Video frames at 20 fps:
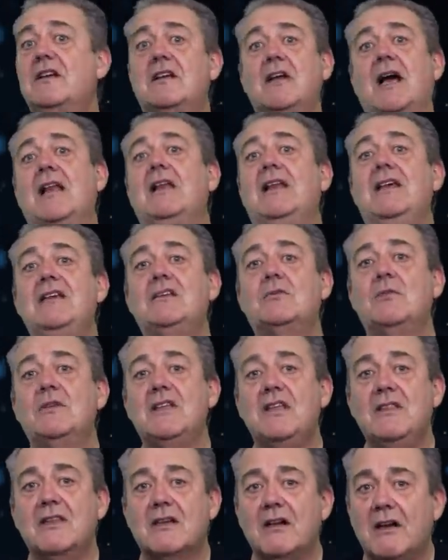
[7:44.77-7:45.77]
at least
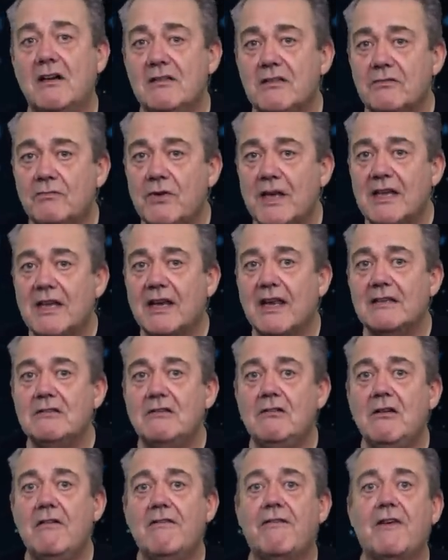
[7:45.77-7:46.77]
within the kinds of
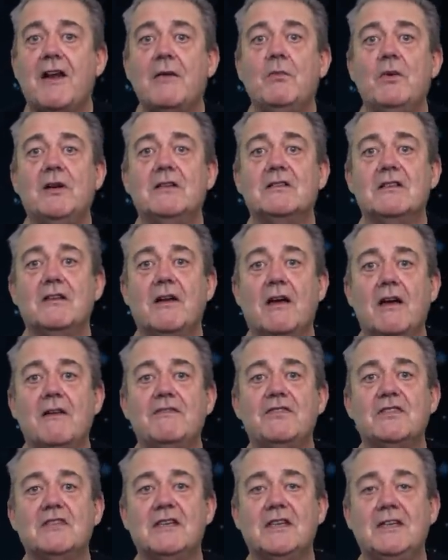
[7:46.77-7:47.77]
regulatory frameworks that
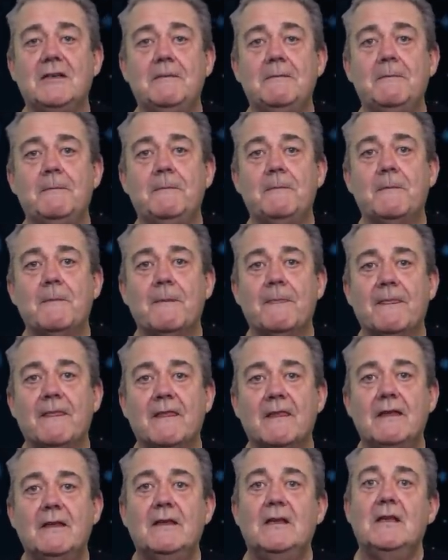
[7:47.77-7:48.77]
I've seen.
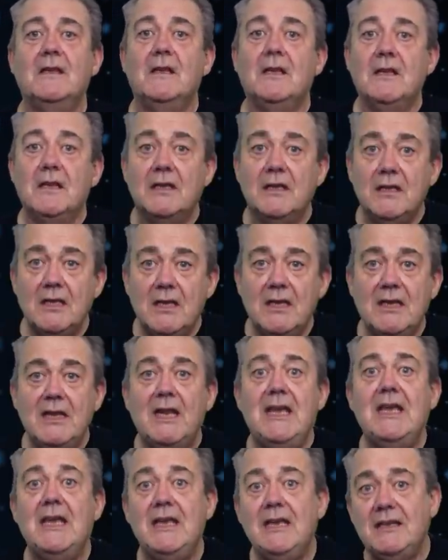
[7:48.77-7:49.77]
You
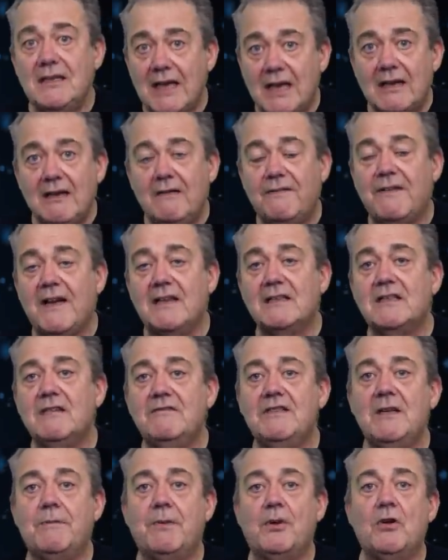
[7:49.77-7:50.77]
need an
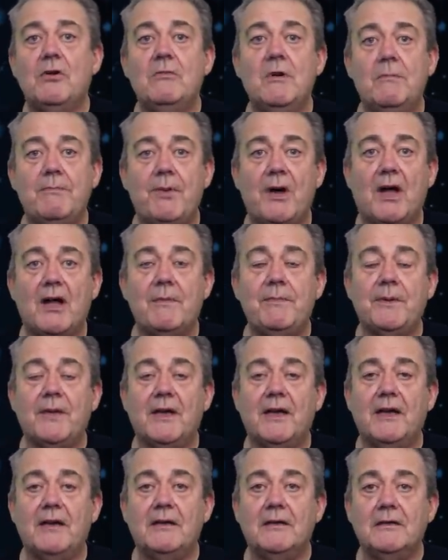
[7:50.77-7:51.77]
effective deployment
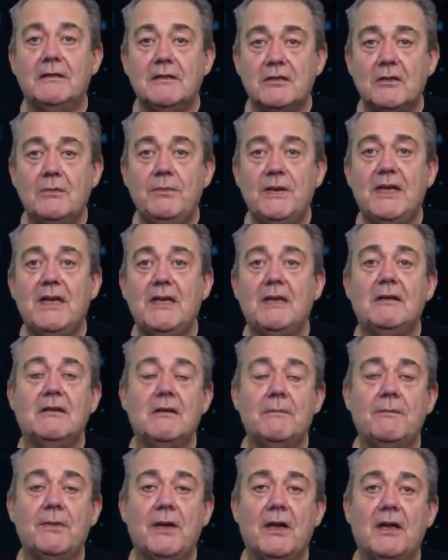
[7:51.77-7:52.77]
pipeline to be
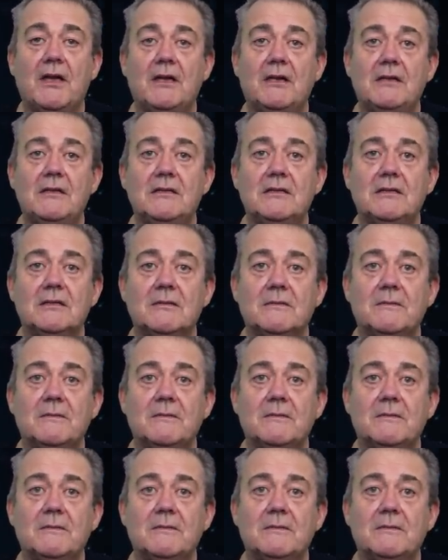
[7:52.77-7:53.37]
compliant.